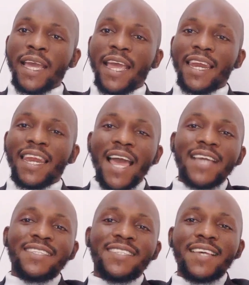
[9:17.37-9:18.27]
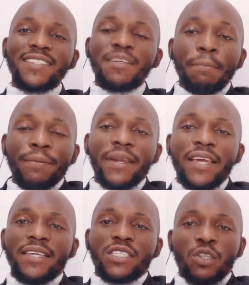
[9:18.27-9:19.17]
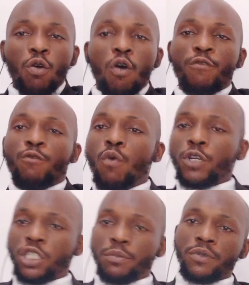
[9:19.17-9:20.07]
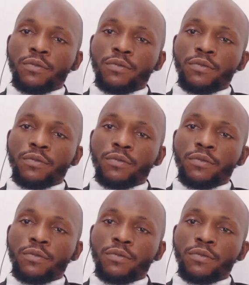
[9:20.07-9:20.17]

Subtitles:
A licensed place of worship.